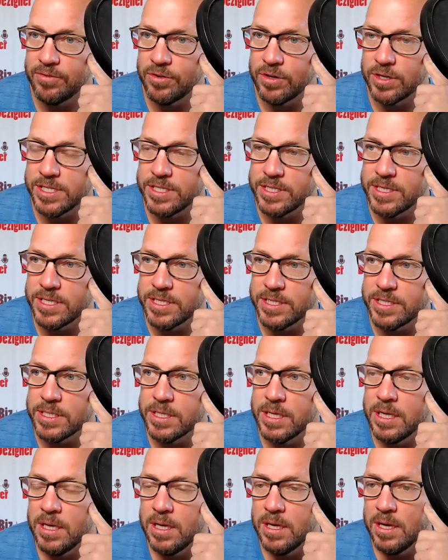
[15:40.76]
For
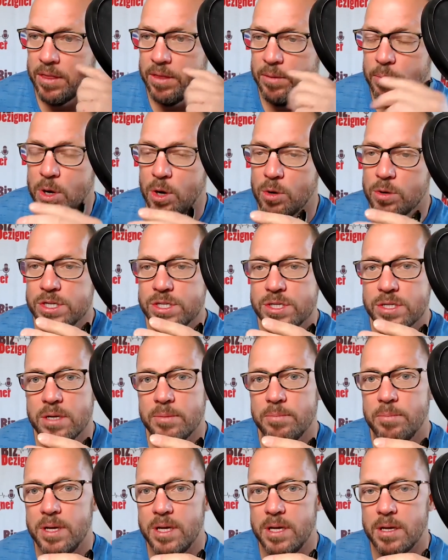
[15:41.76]
instance, the bonus
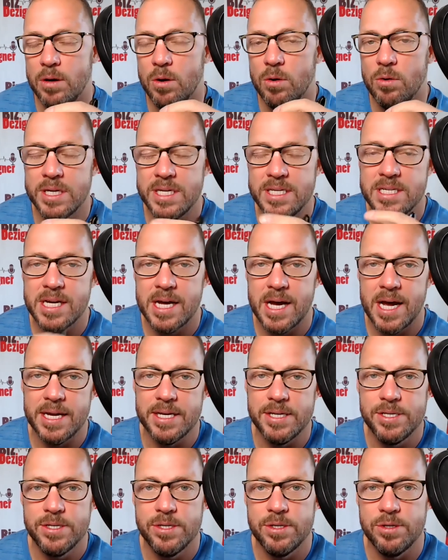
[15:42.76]
can be only
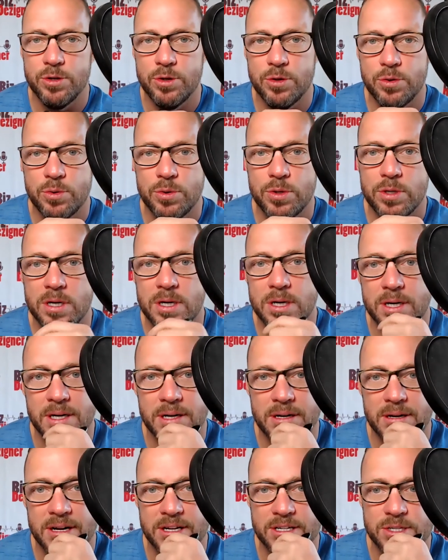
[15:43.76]
tied to
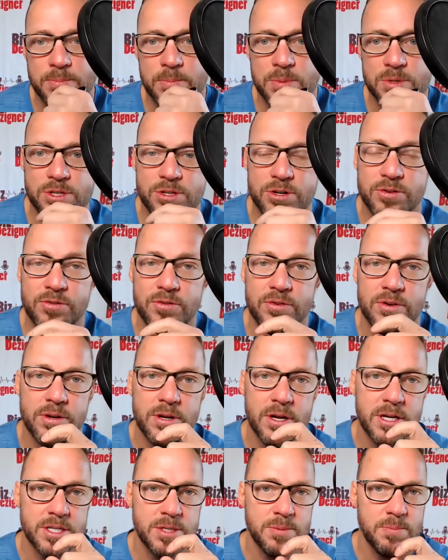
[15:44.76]
a
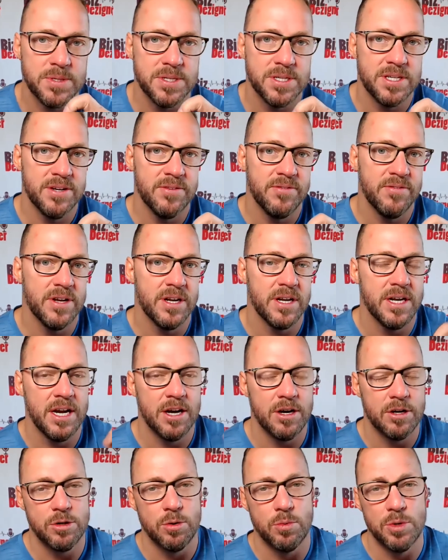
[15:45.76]
specific
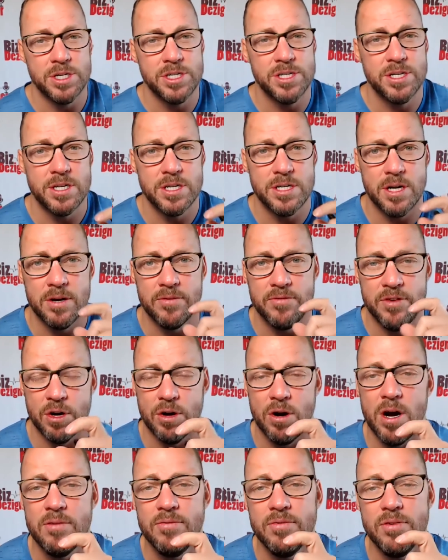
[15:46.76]
characteristic of
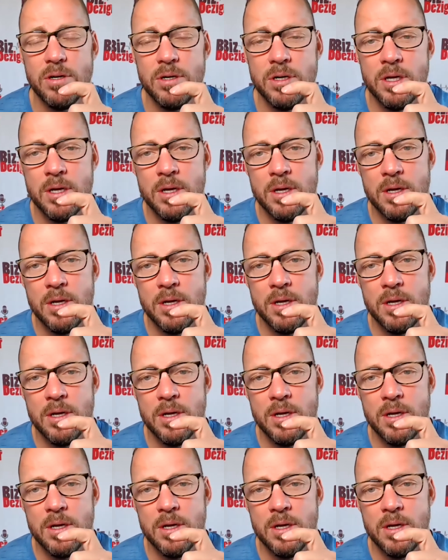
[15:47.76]
your offer